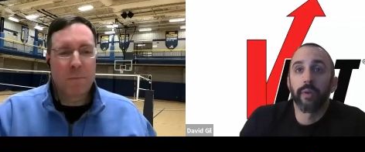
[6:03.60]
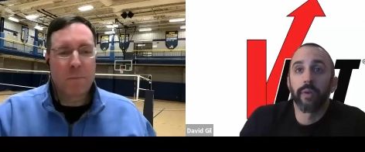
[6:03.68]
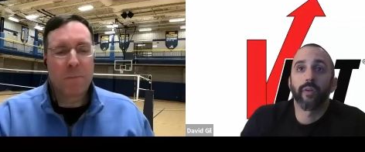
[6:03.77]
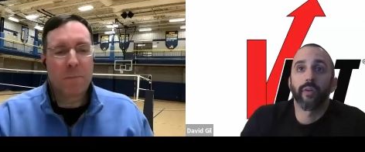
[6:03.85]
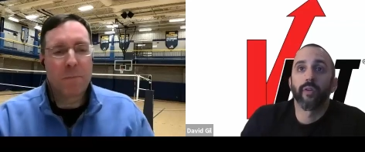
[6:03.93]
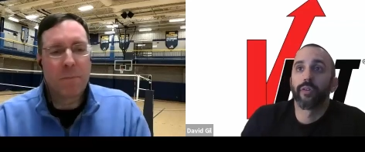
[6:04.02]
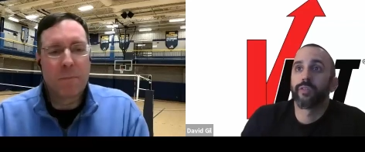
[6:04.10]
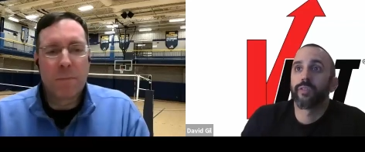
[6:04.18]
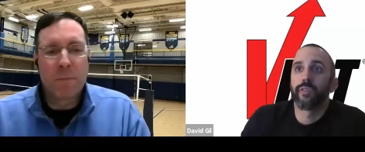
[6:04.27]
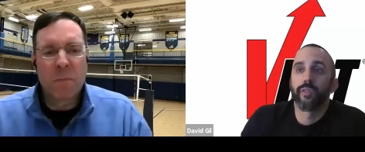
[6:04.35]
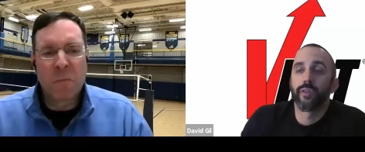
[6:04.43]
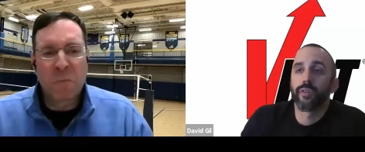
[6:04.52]
Speaker 1: I mean, there, there's
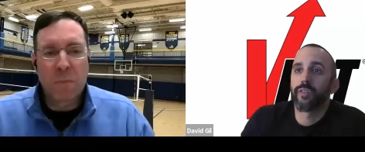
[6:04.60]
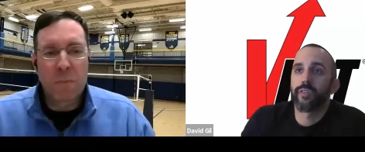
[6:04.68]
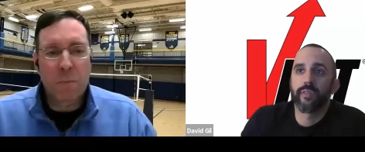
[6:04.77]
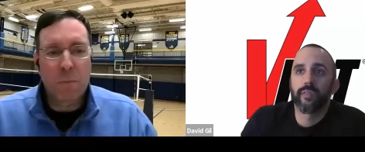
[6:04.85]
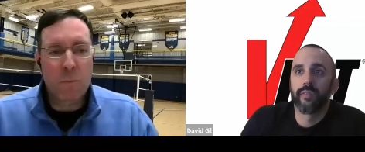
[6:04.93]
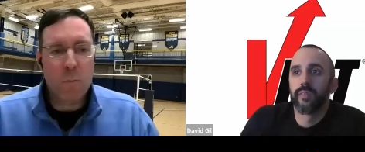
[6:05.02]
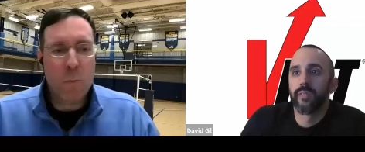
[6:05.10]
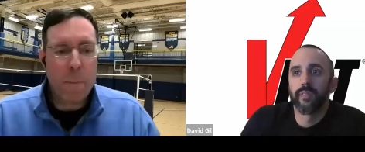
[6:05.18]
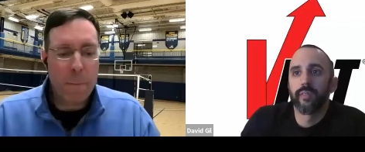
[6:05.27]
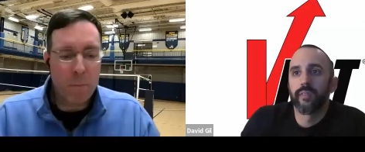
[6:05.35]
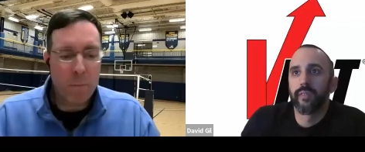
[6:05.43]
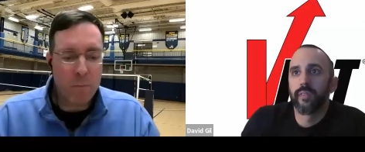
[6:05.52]
there's
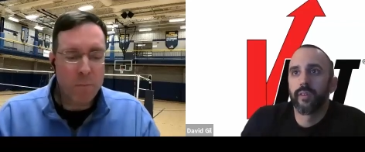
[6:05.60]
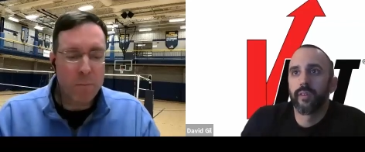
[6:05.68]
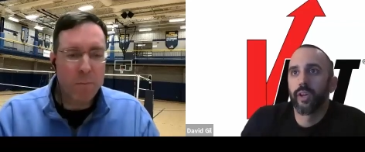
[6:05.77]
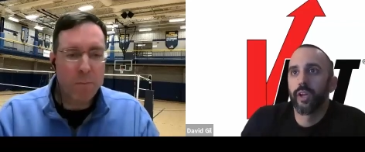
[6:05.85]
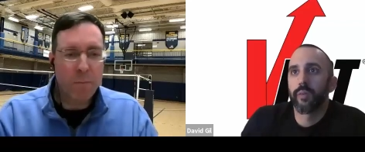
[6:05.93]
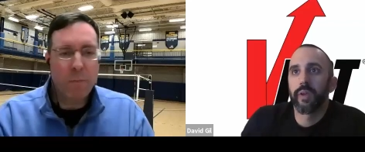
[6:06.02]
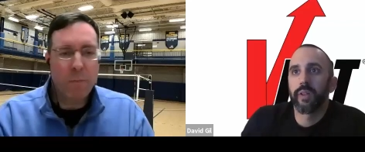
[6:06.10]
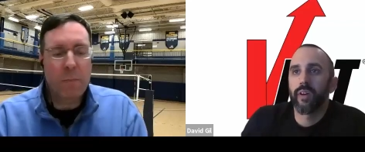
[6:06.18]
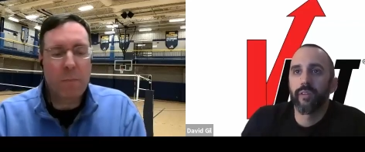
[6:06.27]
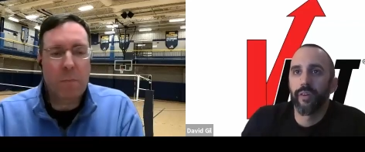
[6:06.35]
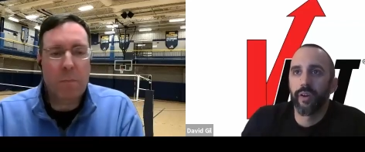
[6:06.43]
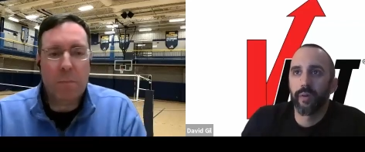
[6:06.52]
going to be a ton
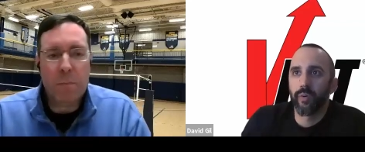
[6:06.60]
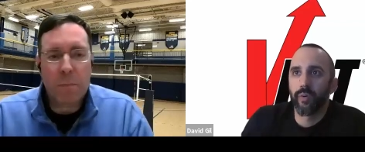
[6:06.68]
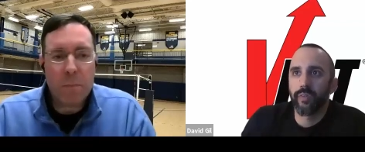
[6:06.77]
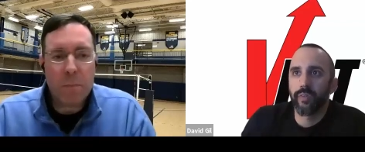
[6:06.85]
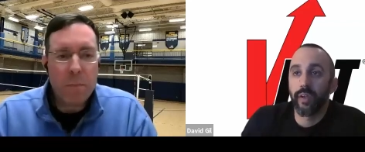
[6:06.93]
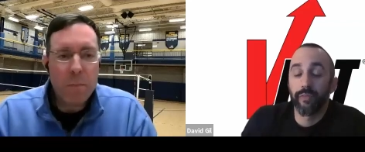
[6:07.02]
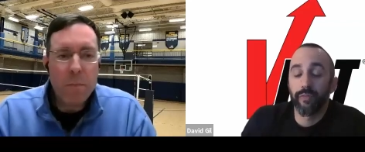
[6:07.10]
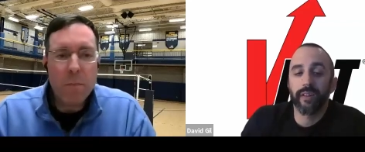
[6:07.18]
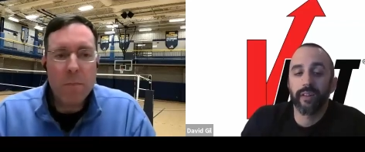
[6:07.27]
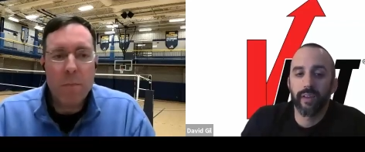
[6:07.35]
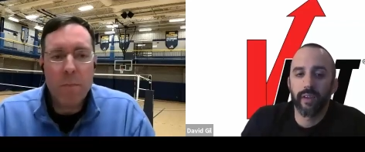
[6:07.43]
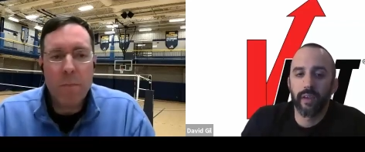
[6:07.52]
of variables. And
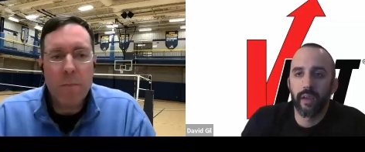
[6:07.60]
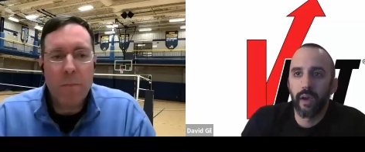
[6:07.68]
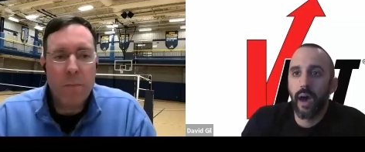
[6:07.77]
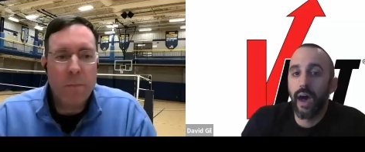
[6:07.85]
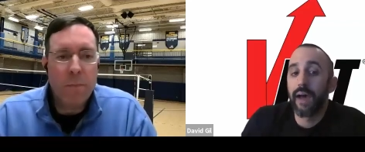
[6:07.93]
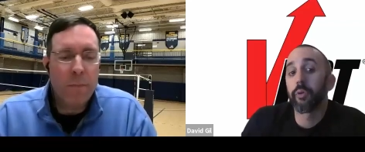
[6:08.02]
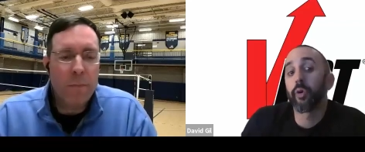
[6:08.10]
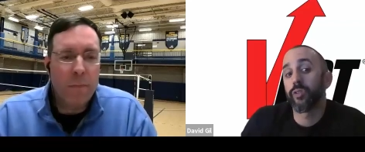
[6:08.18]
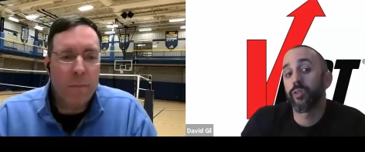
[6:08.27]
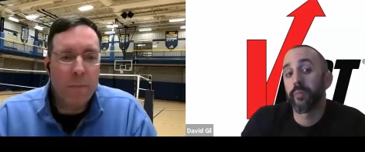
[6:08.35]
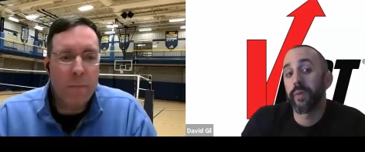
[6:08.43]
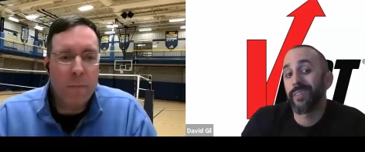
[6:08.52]
frankly, I'm going
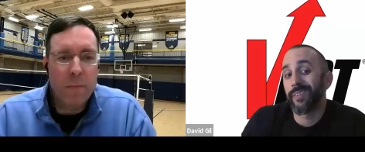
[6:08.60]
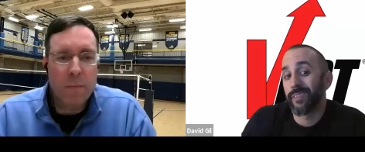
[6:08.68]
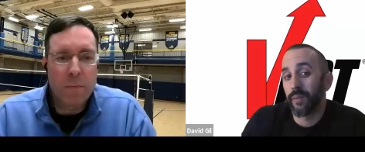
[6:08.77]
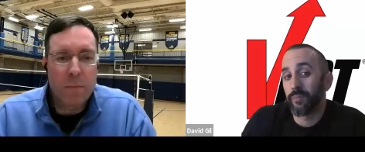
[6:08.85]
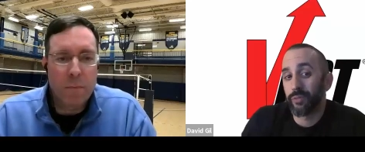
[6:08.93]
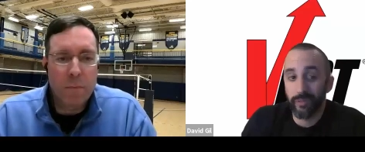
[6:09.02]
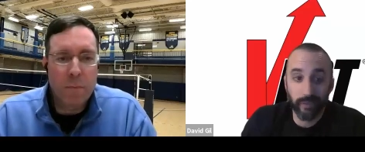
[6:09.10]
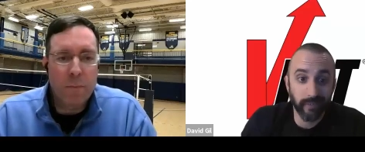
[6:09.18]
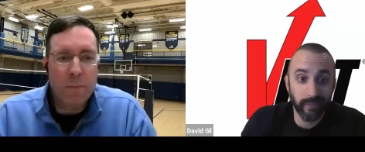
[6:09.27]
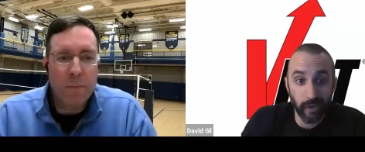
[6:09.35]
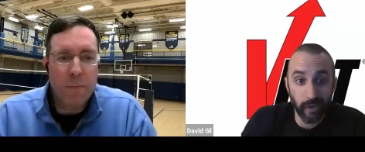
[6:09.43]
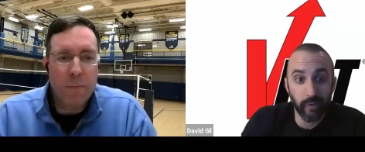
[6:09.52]
to make the assumption
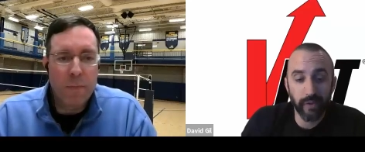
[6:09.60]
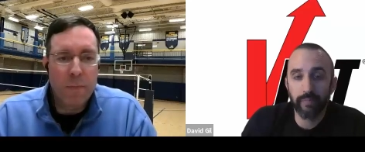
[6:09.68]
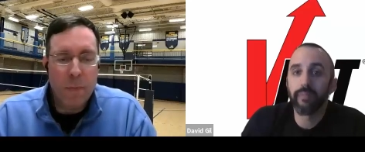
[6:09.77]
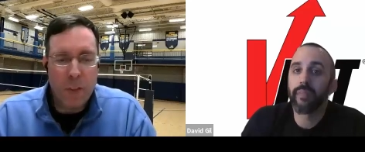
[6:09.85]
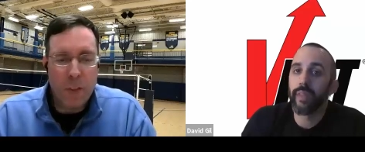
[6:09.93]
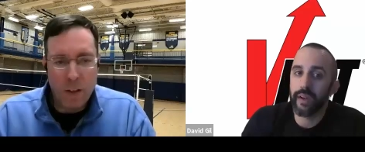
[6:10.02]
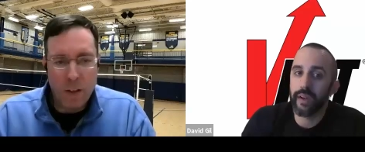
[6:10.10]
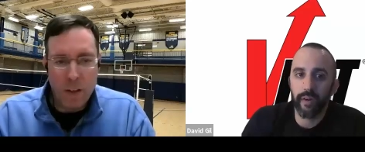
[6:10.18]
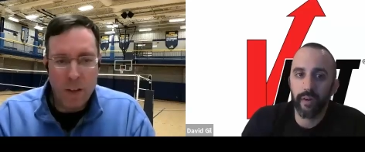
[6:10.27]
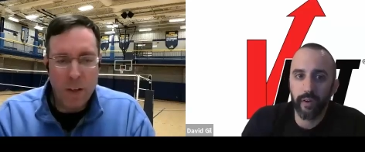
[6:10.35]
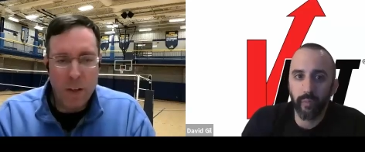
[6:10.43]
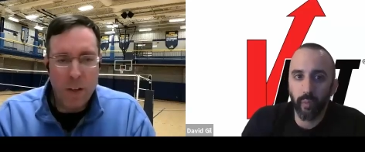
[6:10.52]
because I know him that
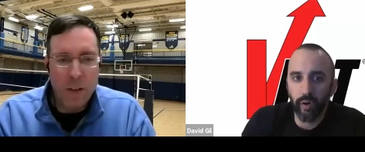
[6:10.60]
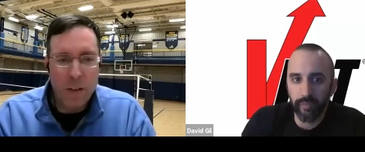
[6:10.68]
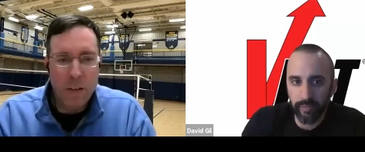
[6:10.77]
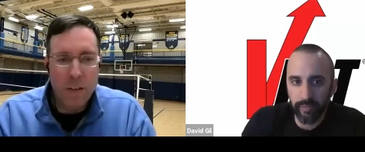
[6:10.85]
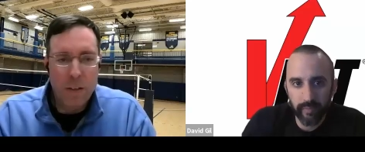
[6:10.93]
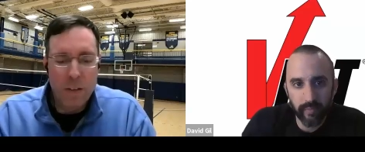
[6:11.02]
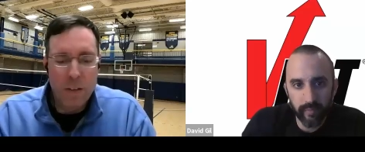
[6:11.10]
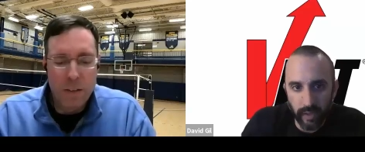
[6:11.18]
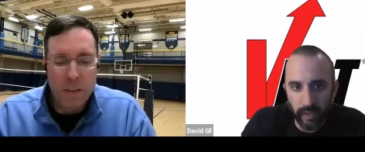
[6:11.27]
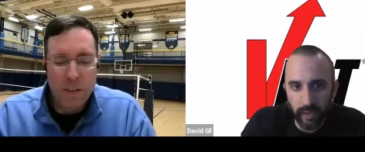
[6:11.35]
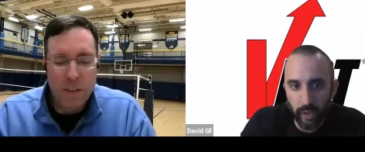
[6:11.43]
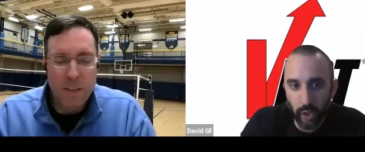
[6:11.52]
Kerry will have
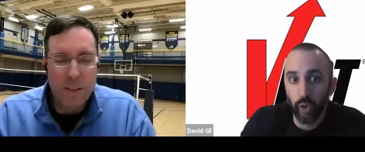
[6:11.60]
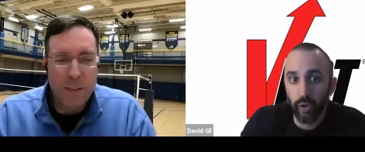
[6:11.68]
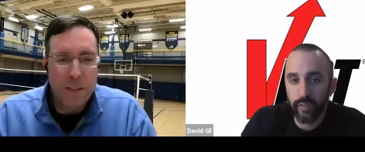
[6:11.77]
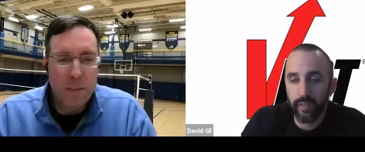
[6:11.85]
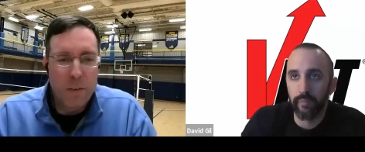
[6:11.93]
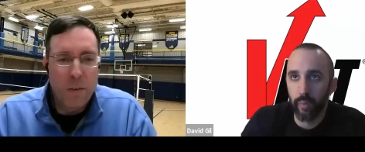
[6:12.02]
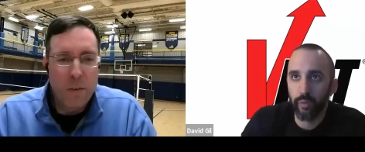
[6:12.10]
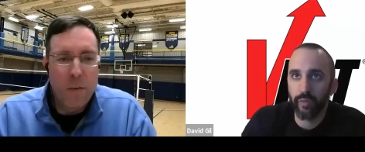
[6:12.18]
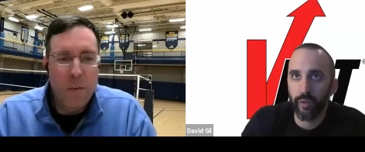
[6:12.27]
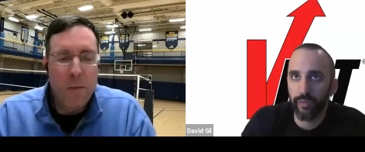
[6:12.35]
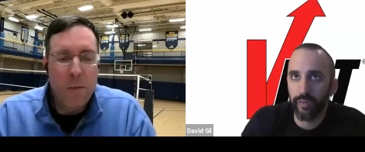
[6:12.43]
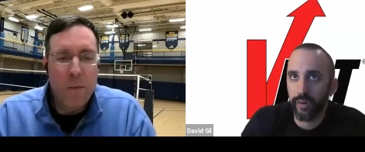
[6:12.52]
uh, looked at most of
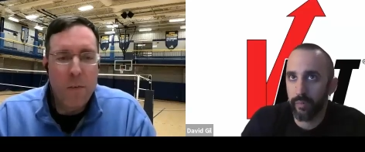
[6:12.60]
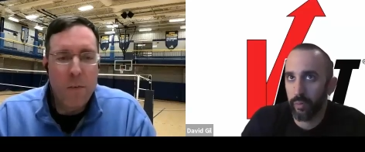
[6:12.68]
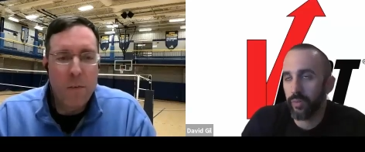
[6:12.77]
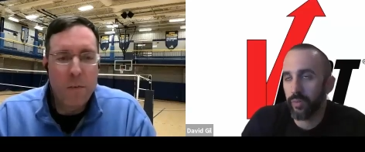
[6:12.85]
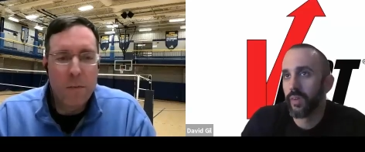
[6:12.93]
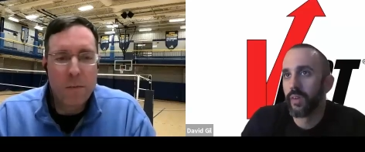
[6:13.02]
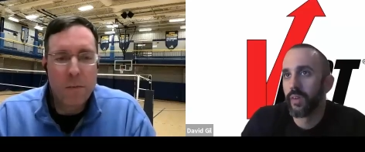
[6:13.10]
those variables.